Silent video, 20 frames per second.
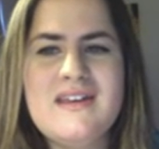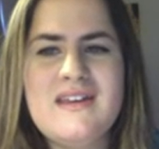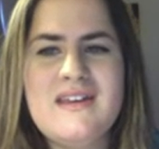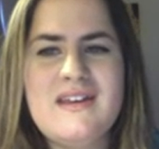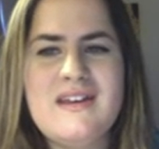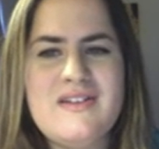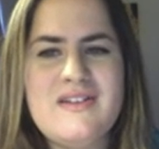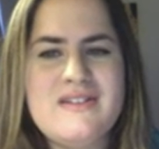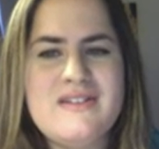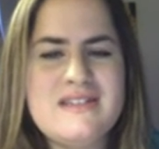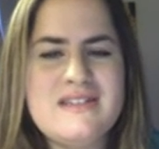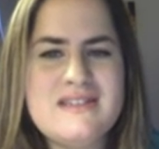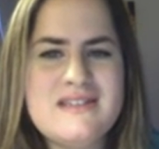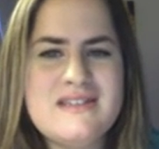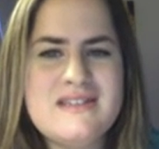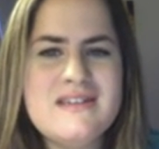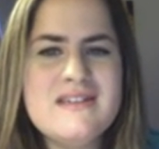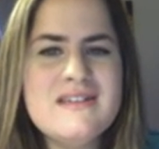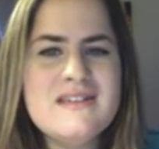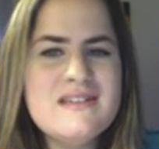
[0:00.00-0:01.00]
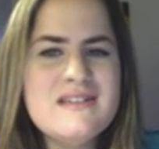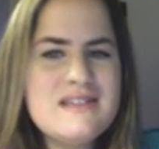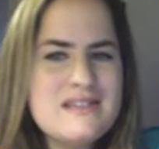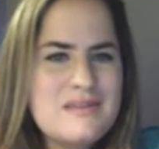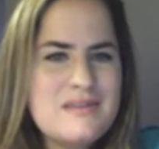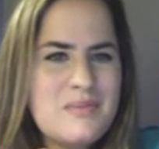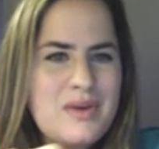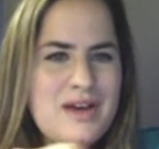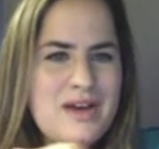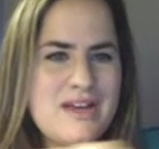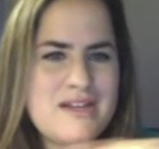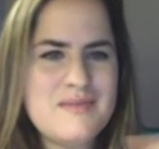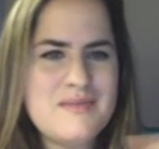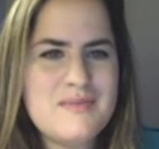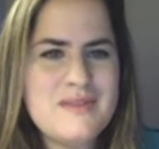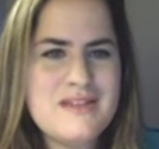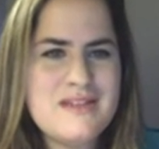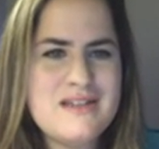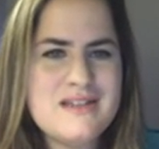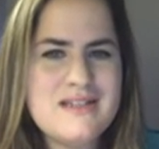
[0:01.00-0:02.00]
Now distance, the bottom of
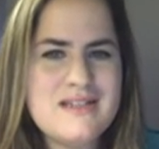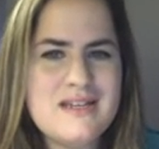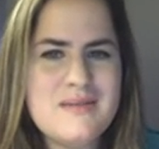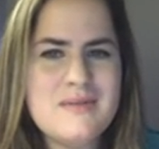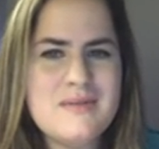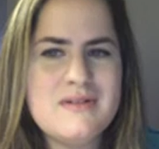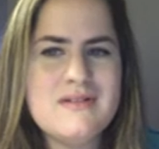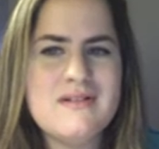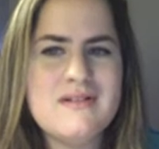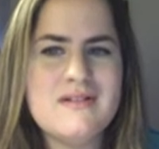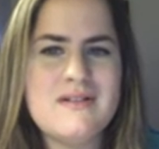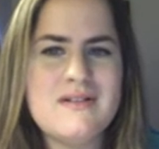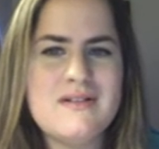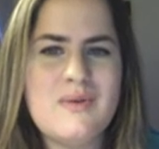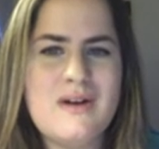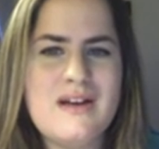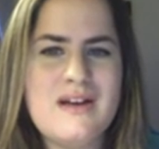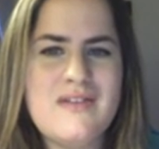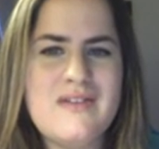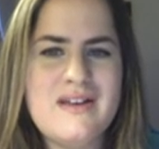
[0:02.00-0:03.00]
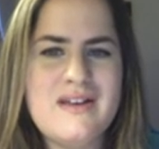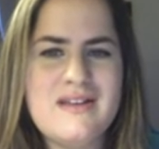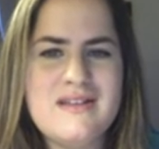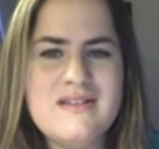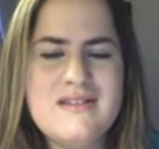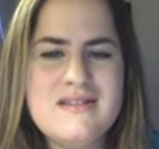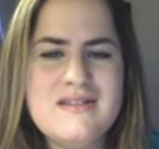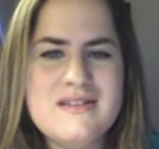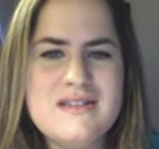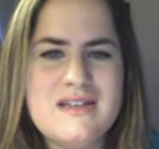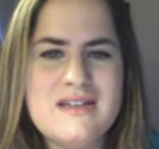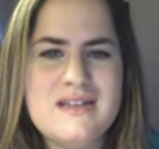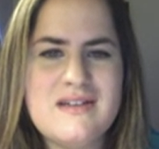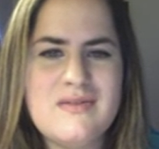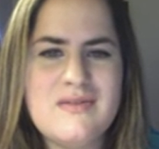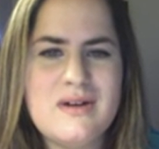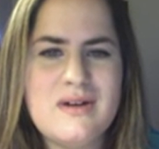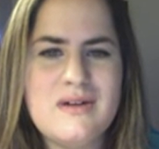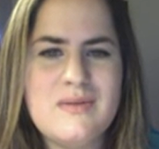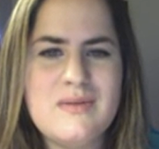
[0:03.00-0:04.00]
that table are your y values. I have
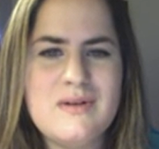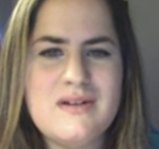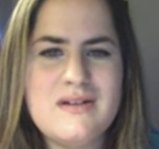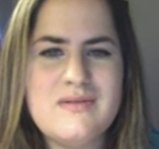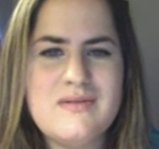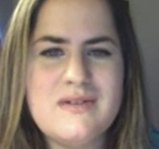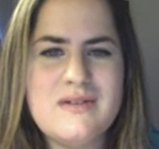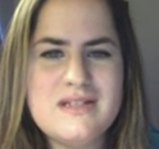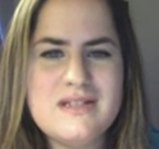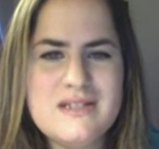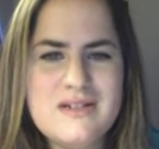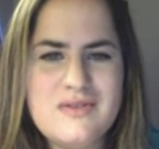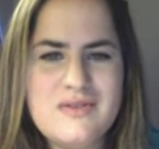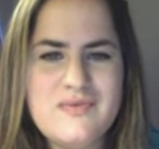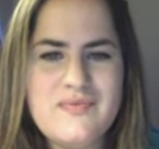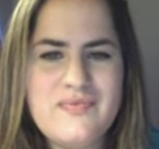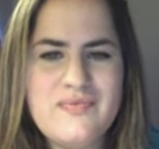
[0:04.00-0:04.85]
y1 and y2.